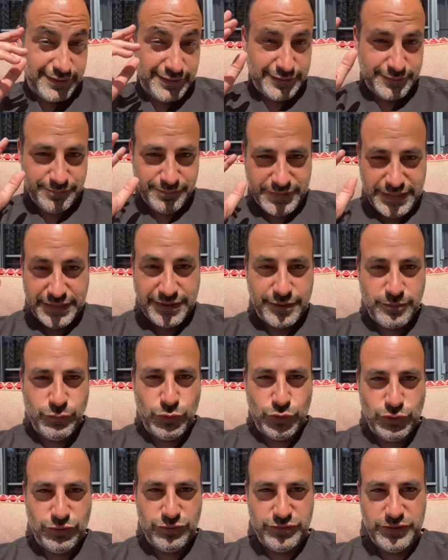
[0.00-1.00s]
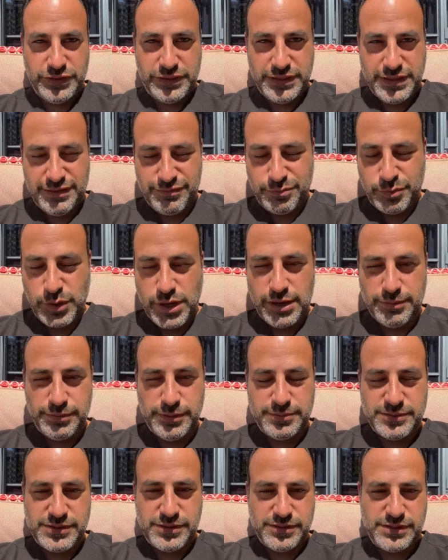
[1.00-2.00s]
well, they can move and you can have
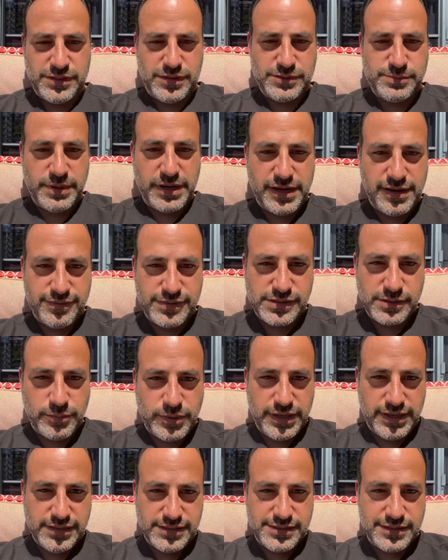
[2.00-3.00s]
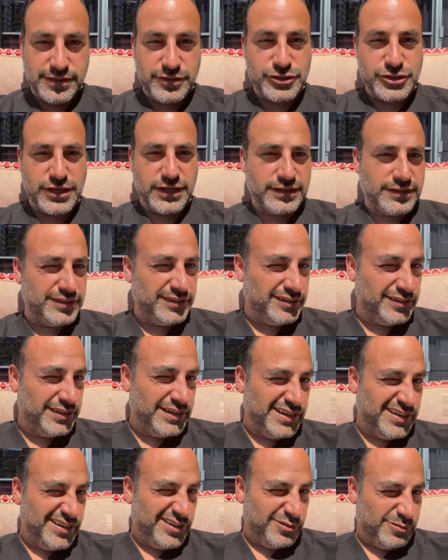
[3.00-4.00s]
problems. So it's always better to have someone else inject you.
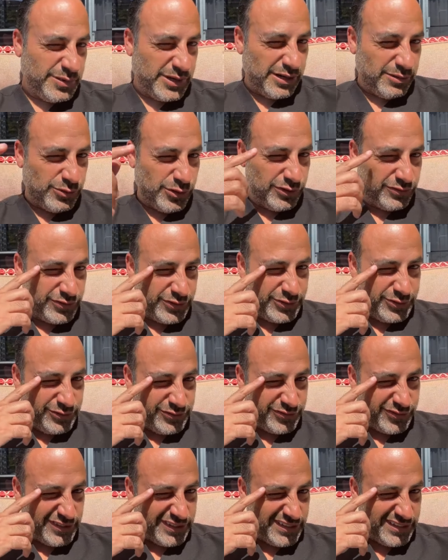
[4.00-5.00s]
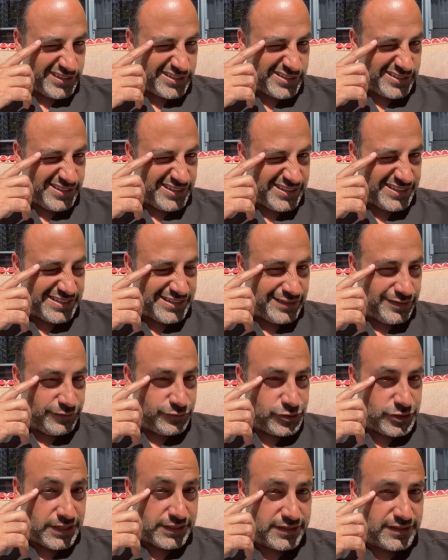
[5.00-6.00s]
But I'm overdue for this. See
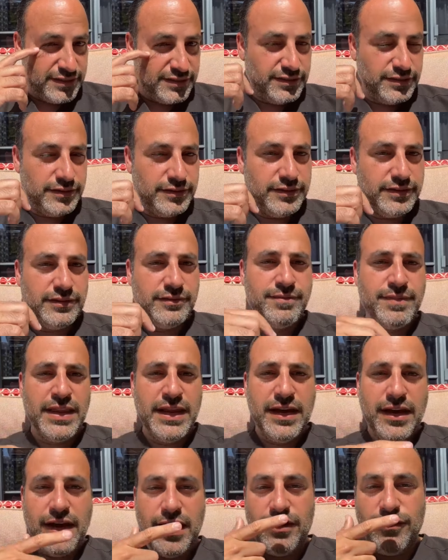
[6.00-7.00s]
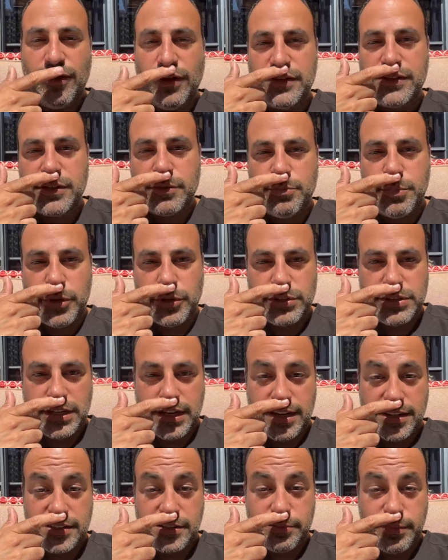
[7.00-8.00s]
if Jen can do it. I've also
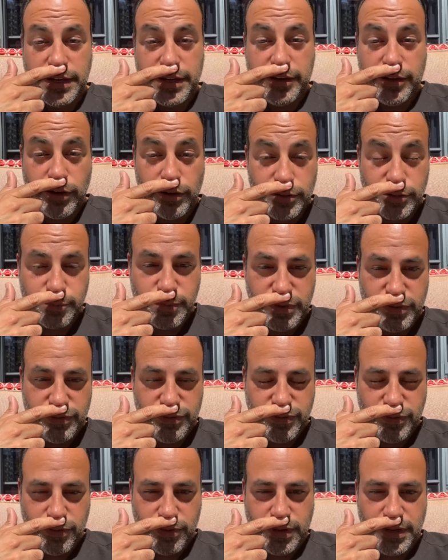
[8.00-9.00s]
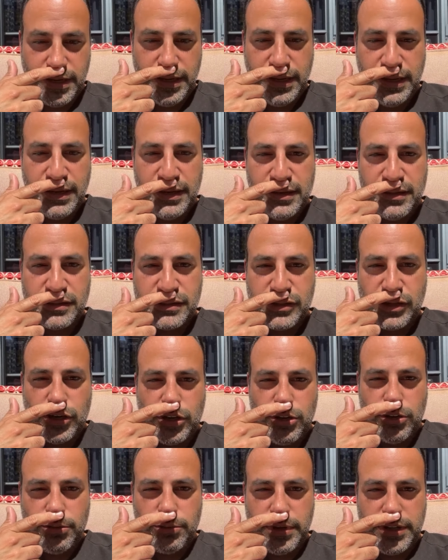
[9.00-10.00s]
Botoxed my nose before.
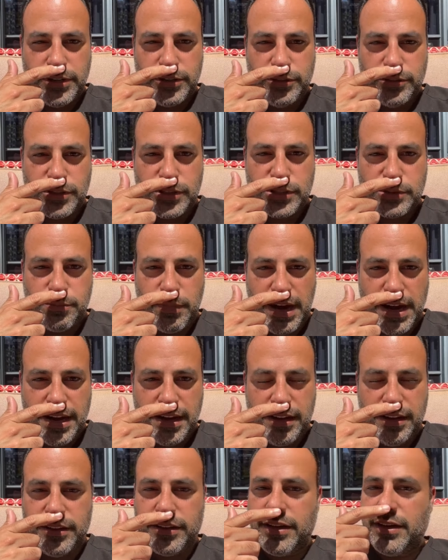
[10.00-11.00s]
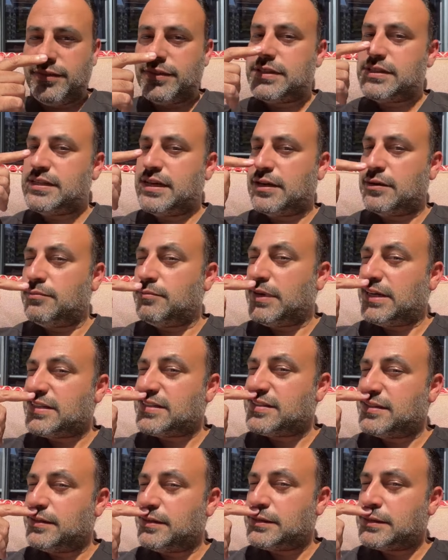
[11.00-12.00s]
So when you smile, you have a set of
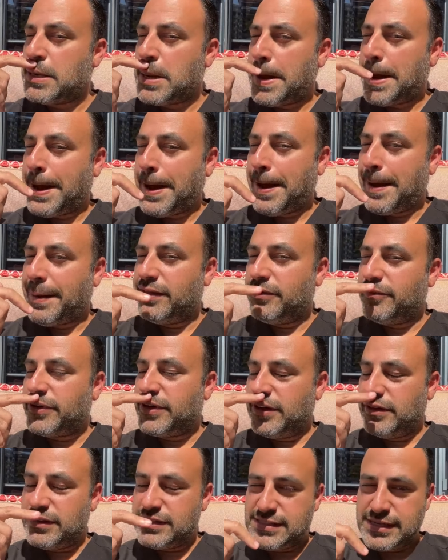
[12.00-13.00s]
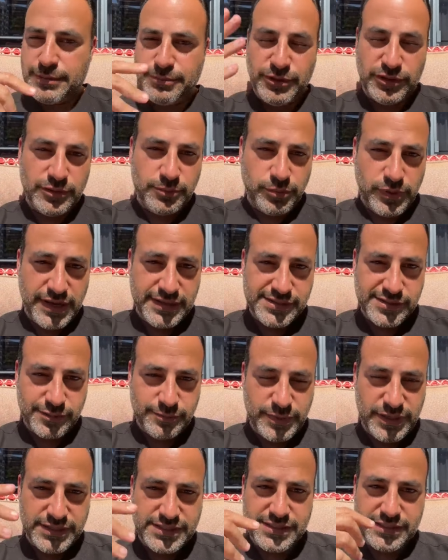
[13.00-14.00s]
muscles that we call the septal
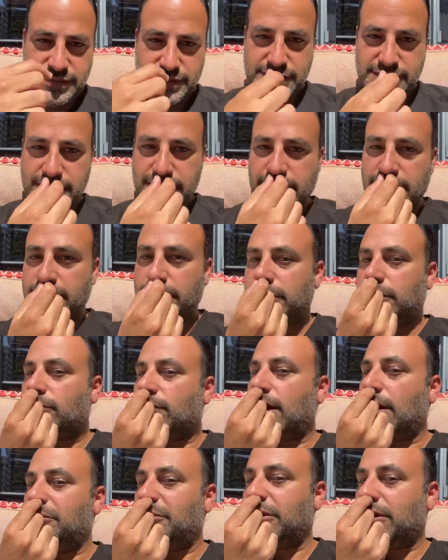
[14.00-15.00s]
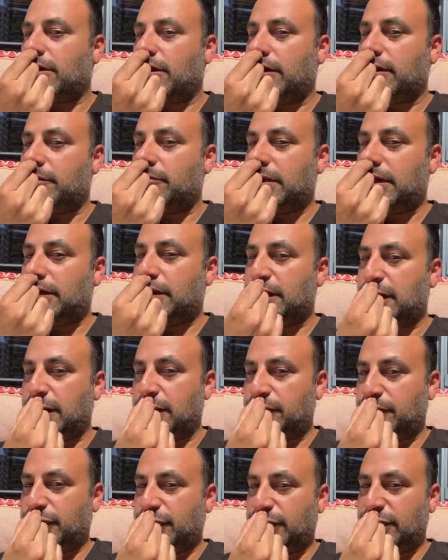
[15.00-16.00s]
depressor muscles, and they grab your columella
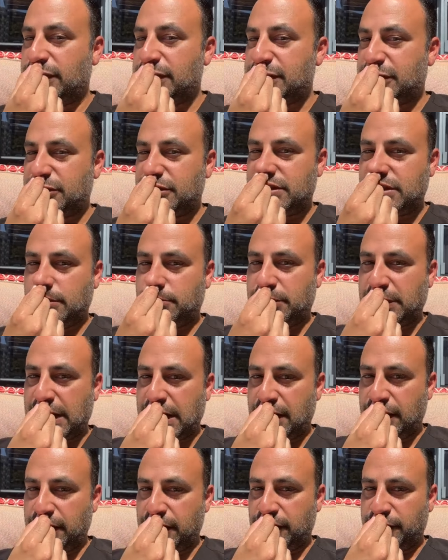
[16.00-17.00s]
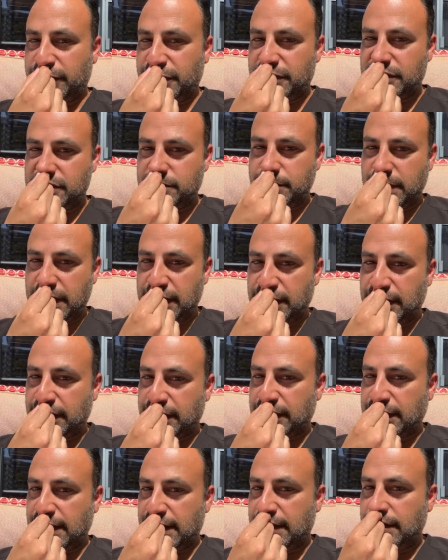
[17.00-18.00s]
and it pulls your tip down a little when you smile
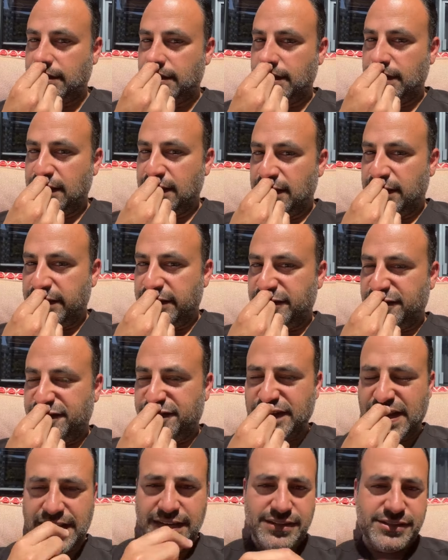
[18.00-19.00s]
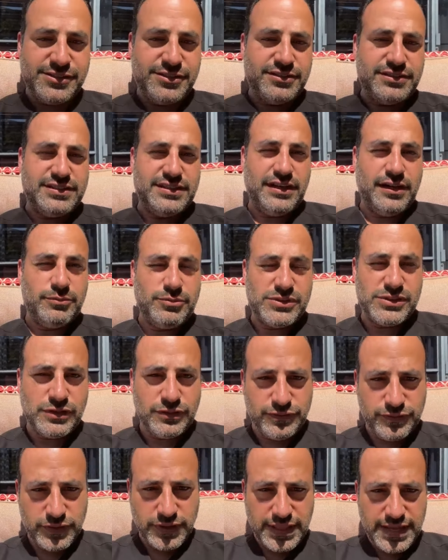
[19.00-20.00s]
like that, and it flattens your tip.
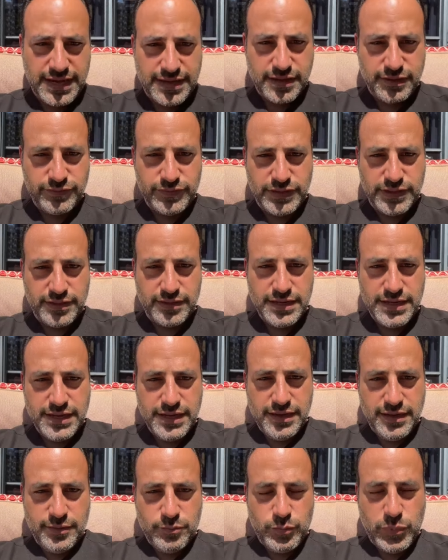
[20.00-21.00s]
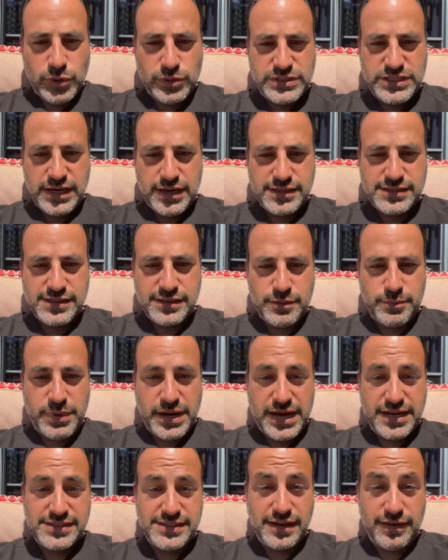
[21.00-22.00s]
So for that, I've done Botox in the
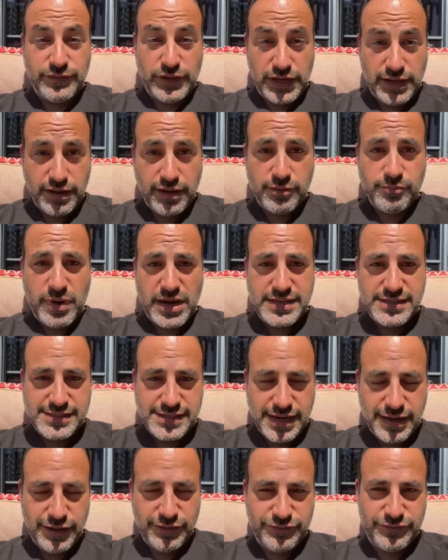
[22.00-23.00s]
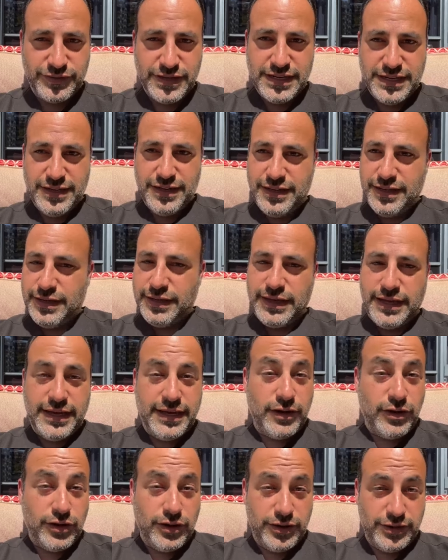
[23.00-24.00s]
past, and I've done it on myself.
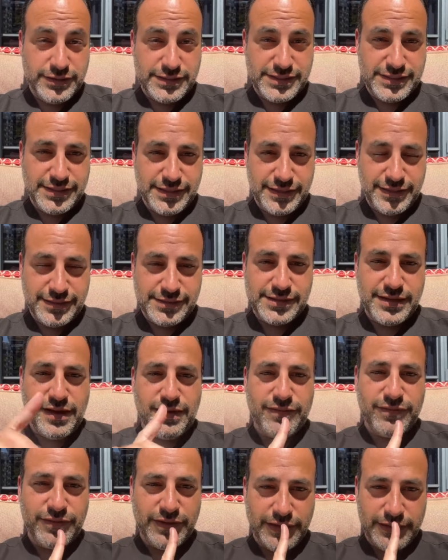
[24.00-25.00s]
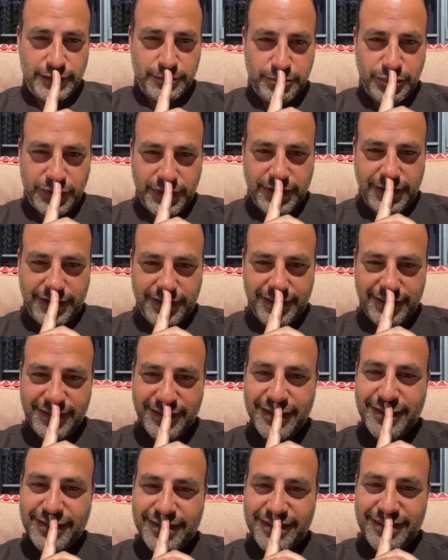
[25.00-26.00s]
It hurts. It is not fun to put
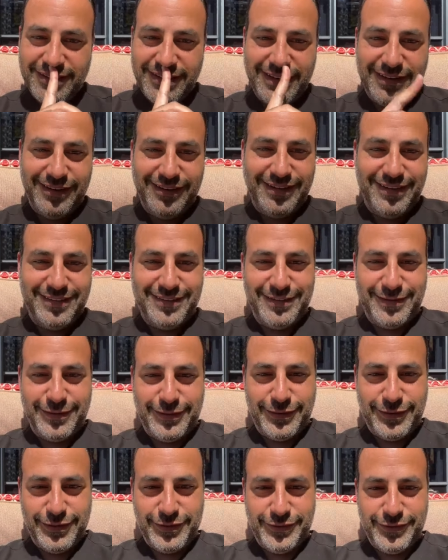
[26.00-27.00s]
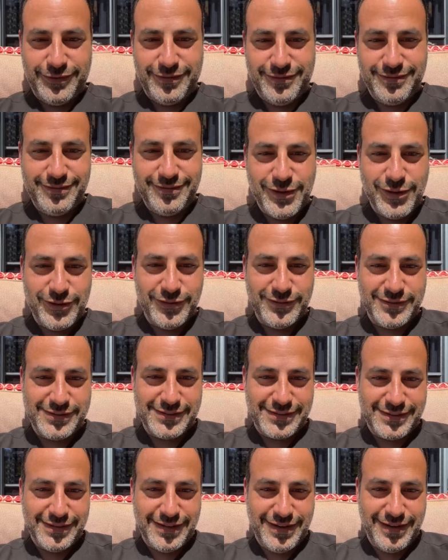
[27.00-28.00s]
a needle into your own
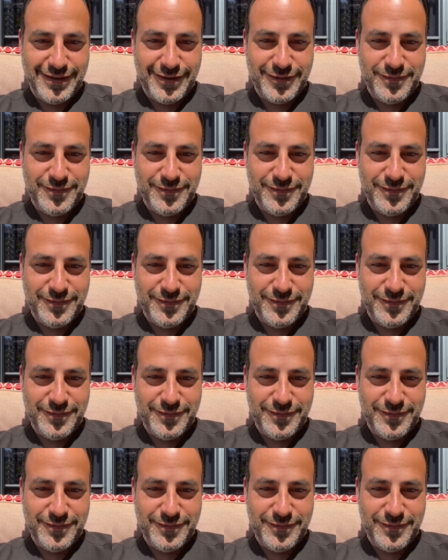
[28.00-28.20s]
nose.